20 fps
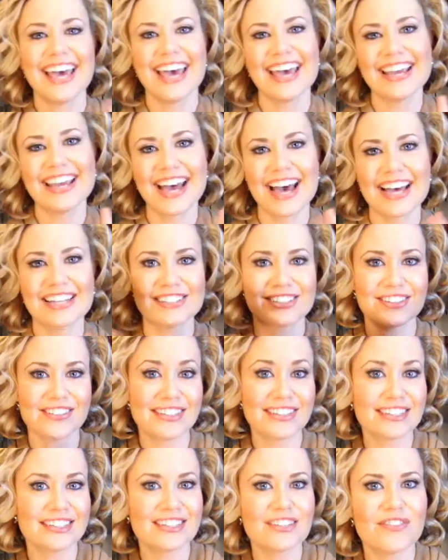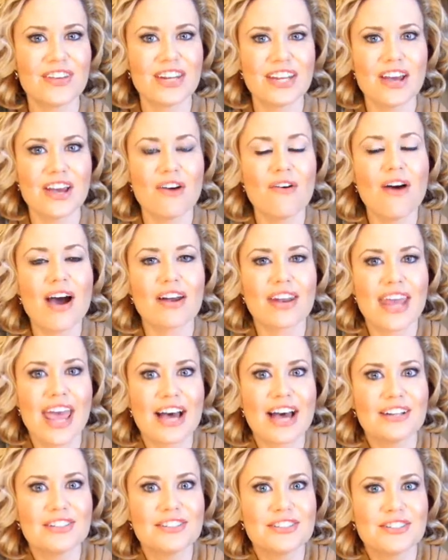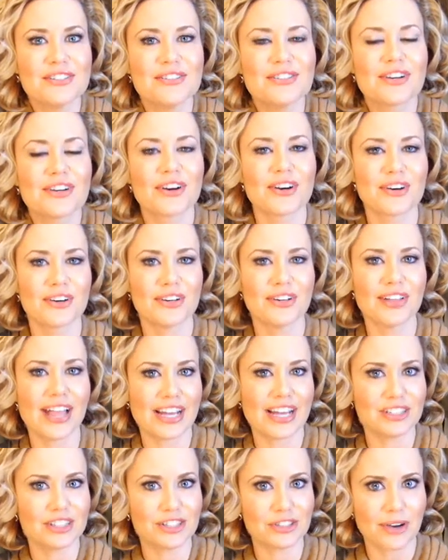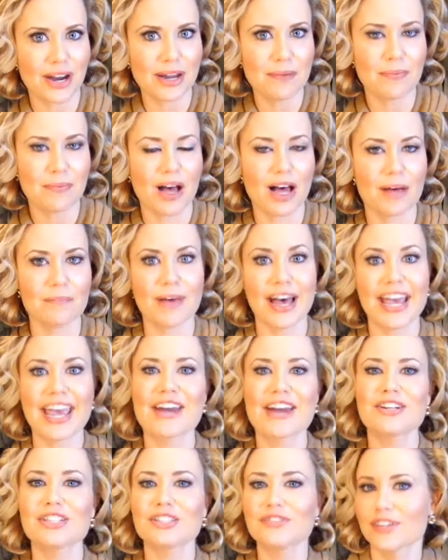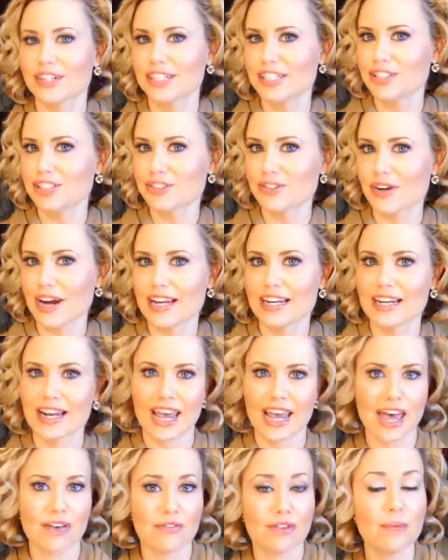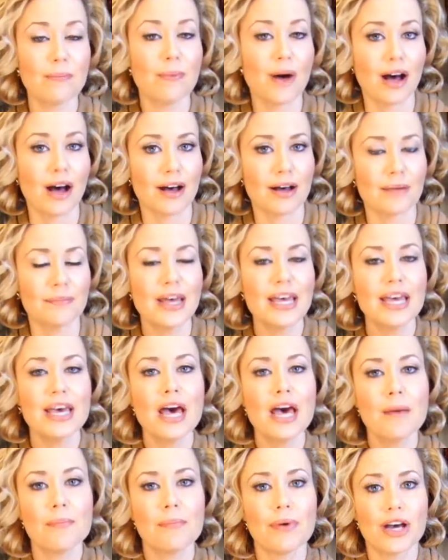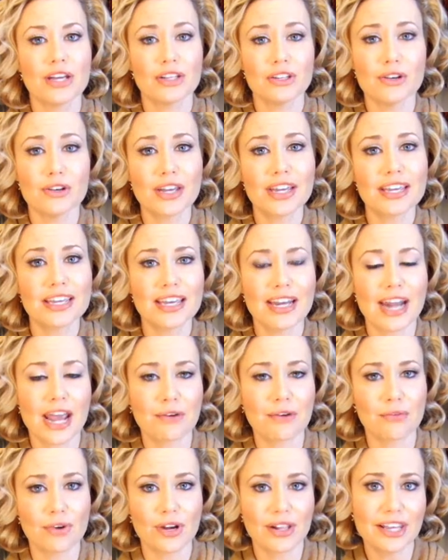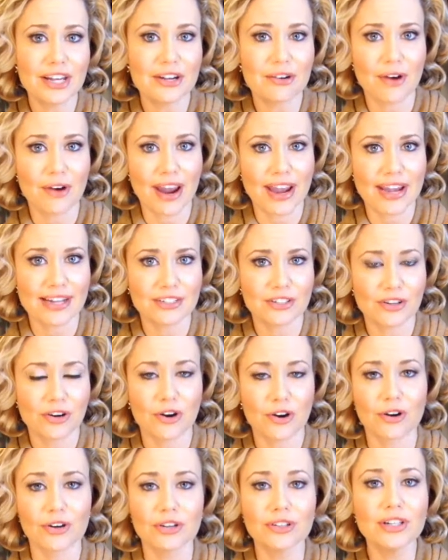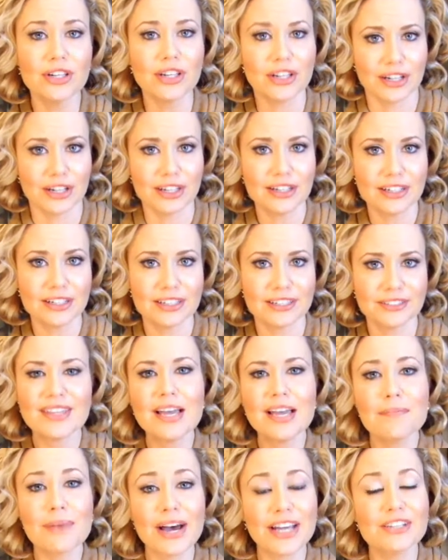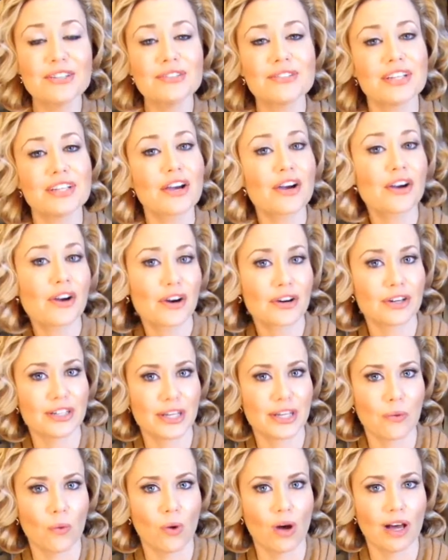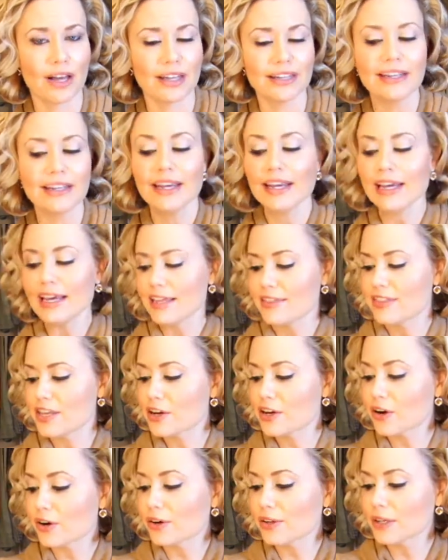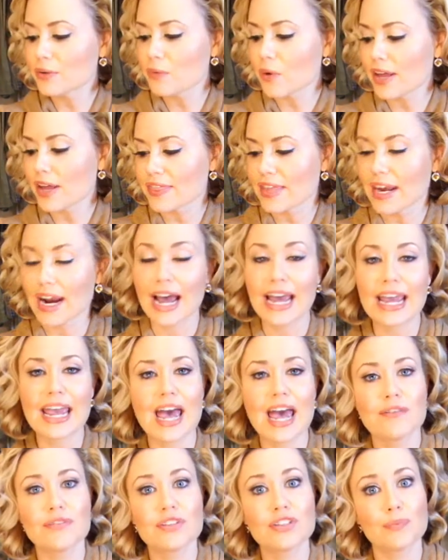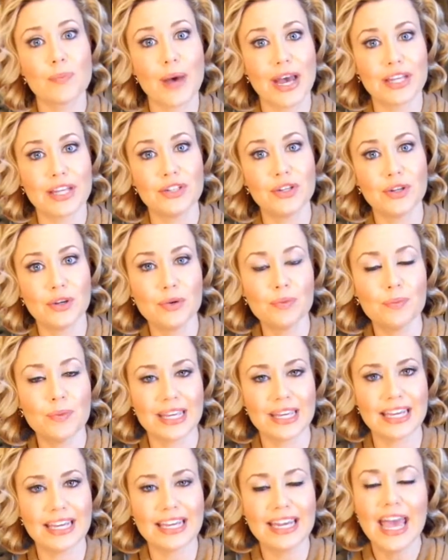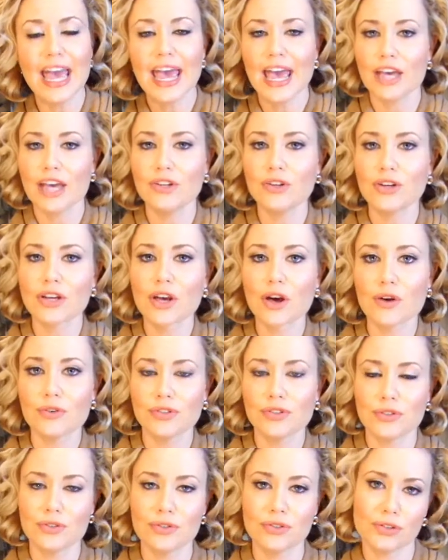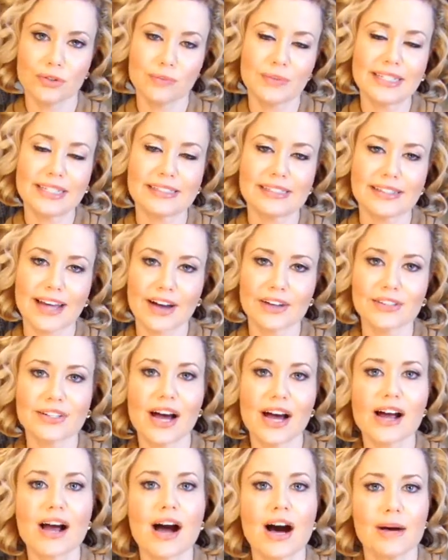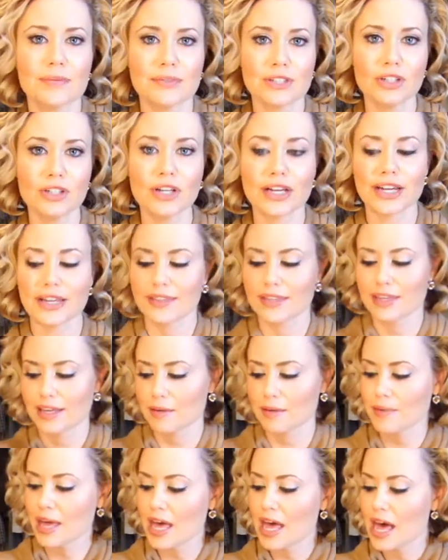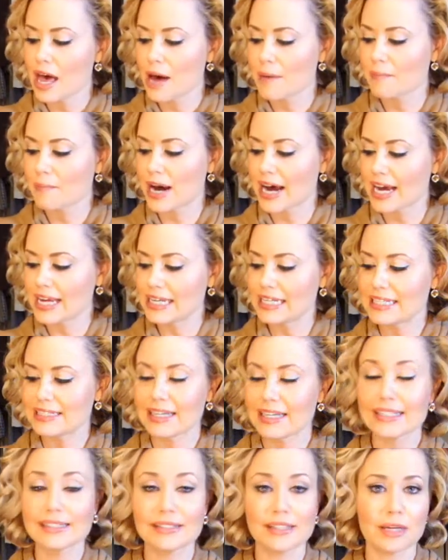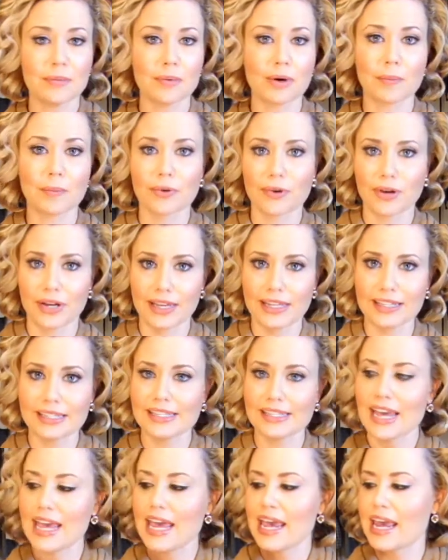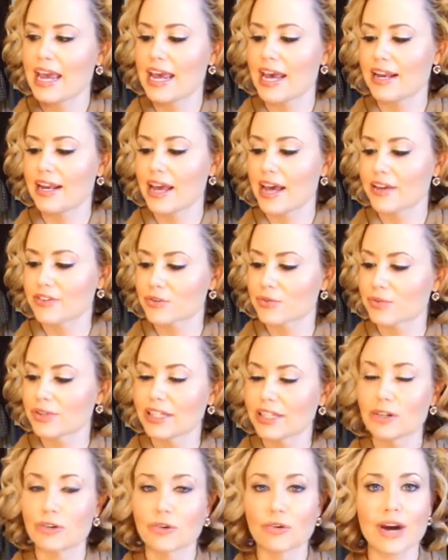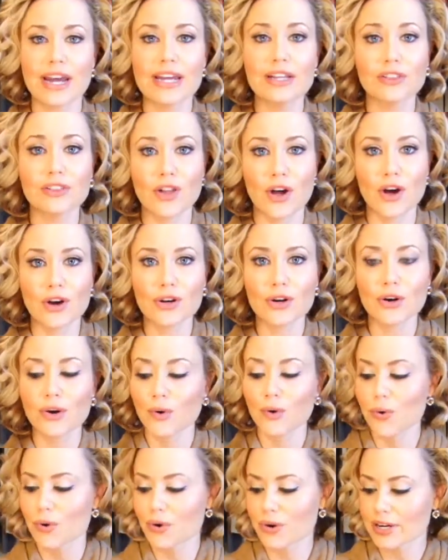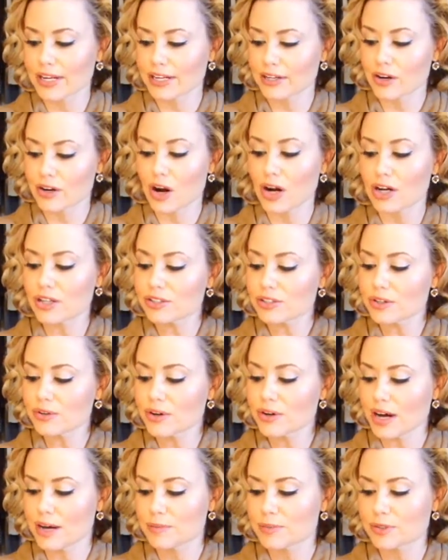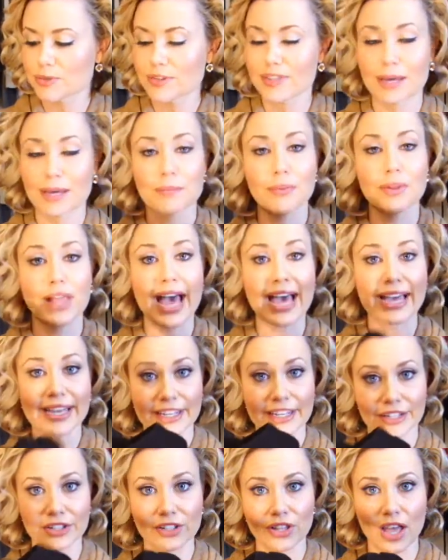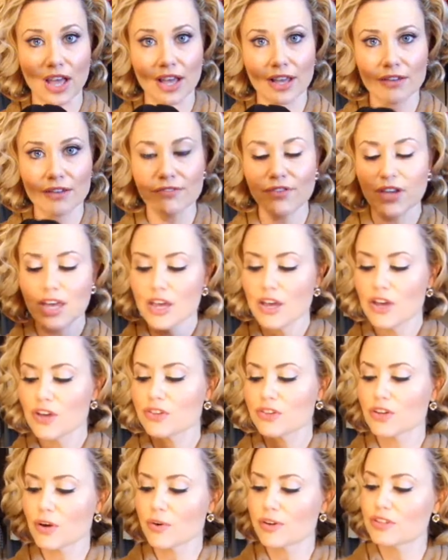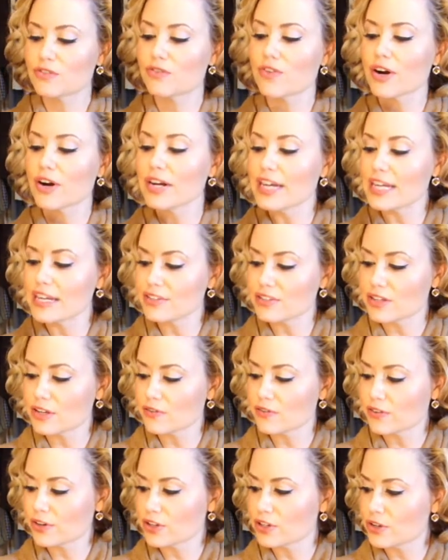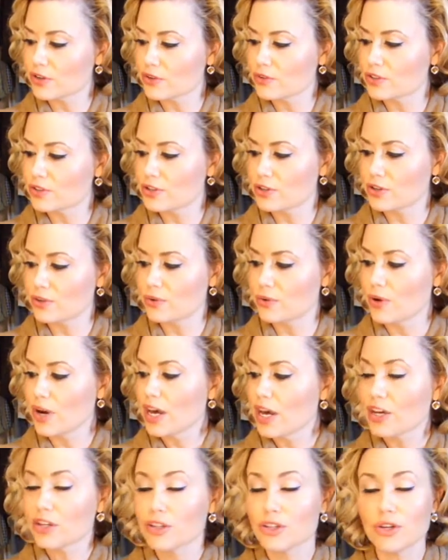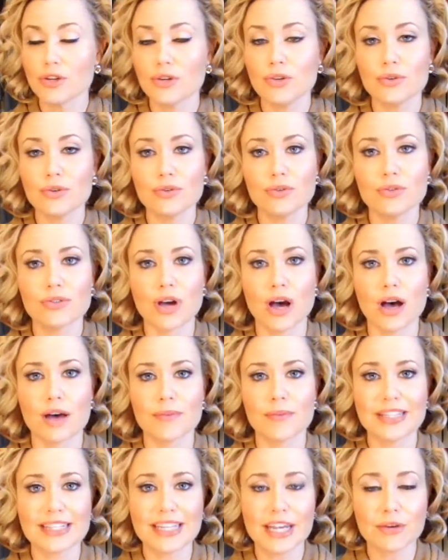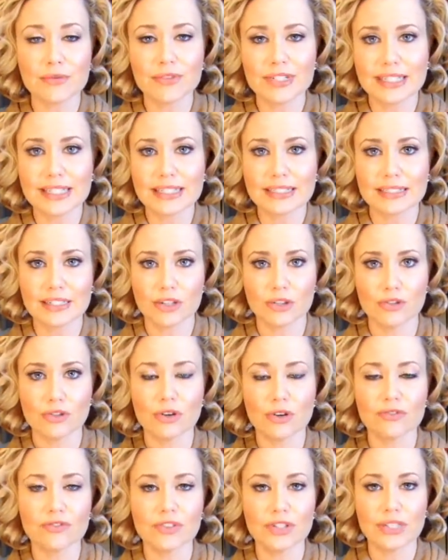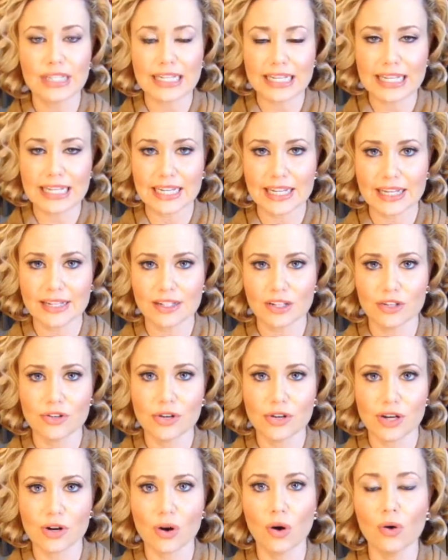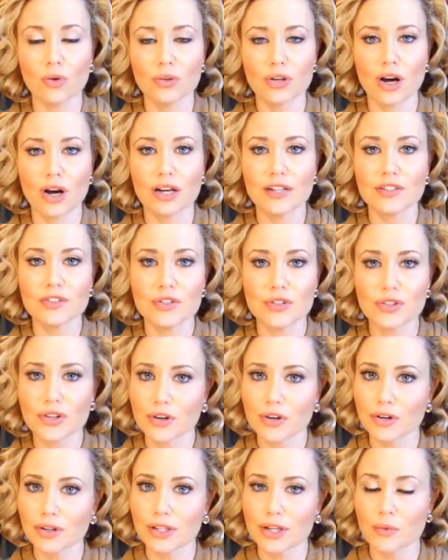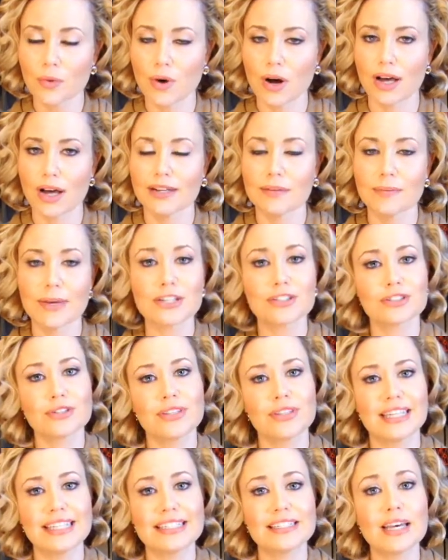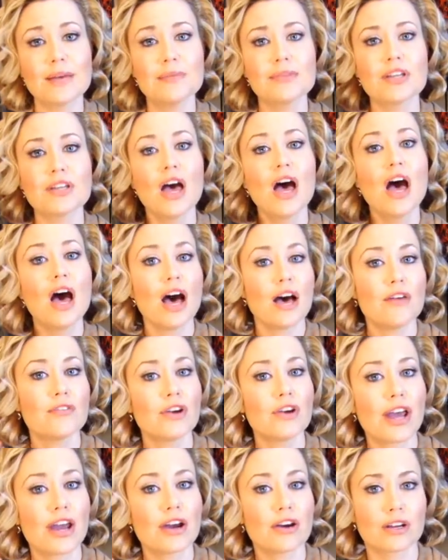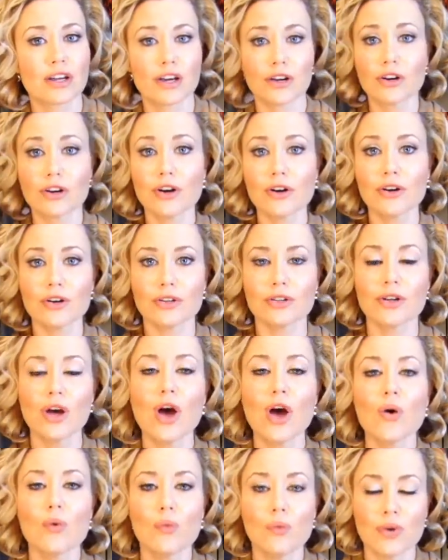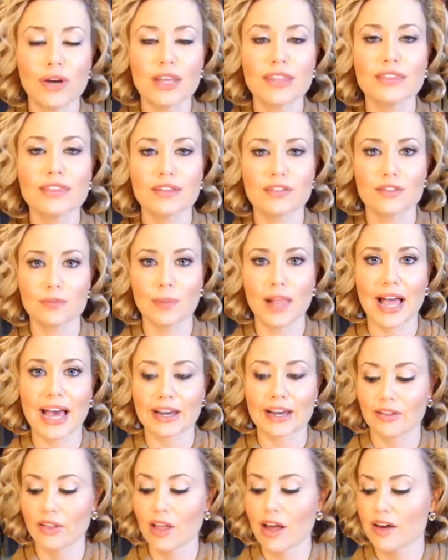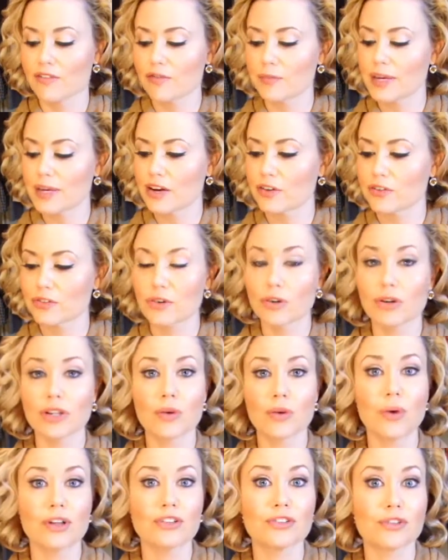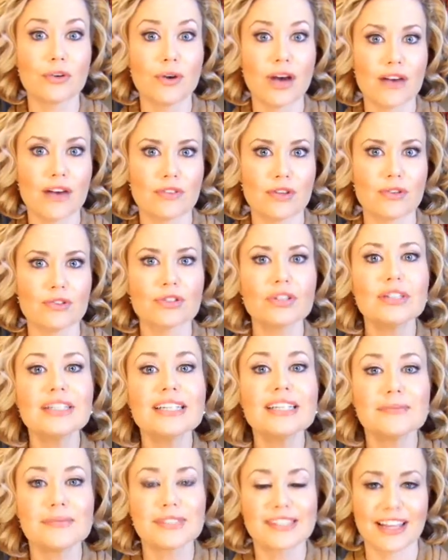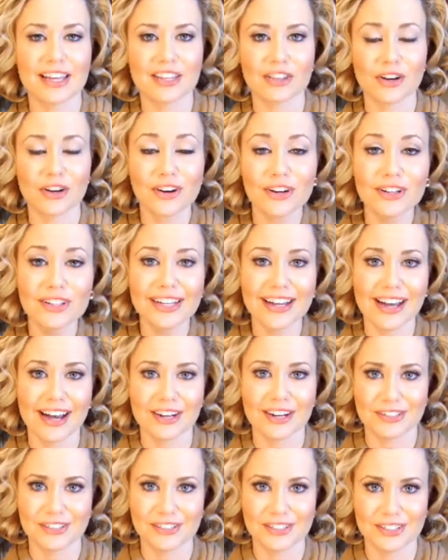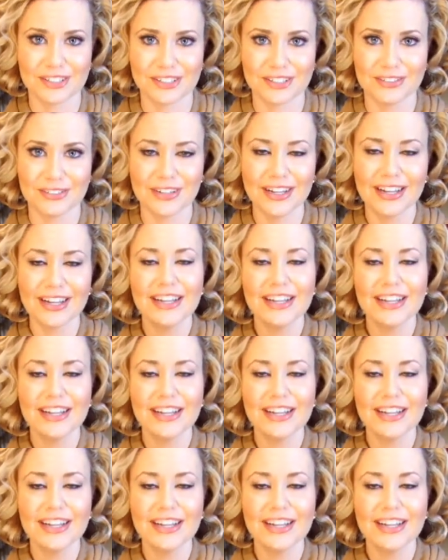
Hey guys, so this is a video on how to curl a straight bob. My hair is very straight and I have a bob, but you can get a really great curled look by using a curling wand. The curling wand that I have is by NuMe, and you can go to numestyle.com to look at them. Mine is a zebra print, and it has a really great long cord, and it also comes with a black glove, so it's very easy for you to use. It's heat resistant, you don't feel the heat, and you can hold on to the curling wand and make sure the tips of your hair get curled with this black glove, because curling wands don't have those clips like the curling irons do.